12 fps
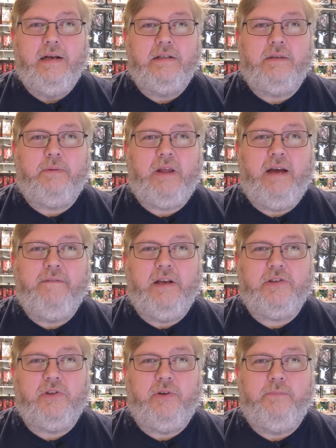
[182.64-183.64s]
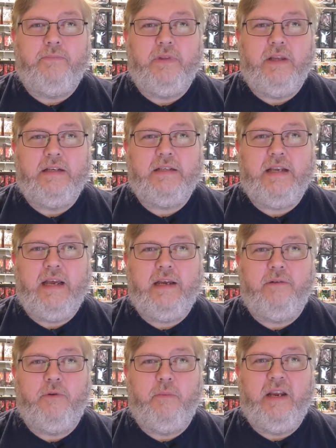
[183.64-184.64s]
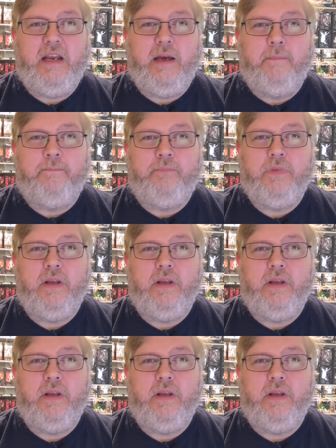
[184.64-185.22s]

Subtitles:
supply vessel that's taken rubidium